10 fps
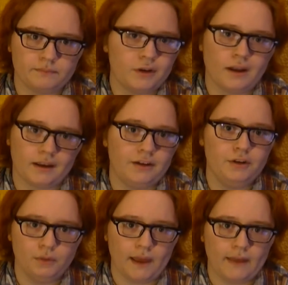They're not going to
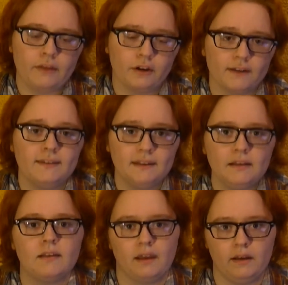do that. They're going to
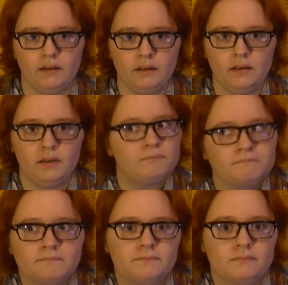steal a gun.
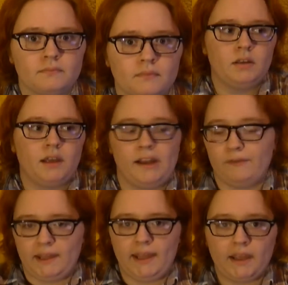And
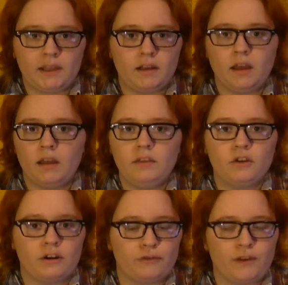if they can't get a gun, they're going to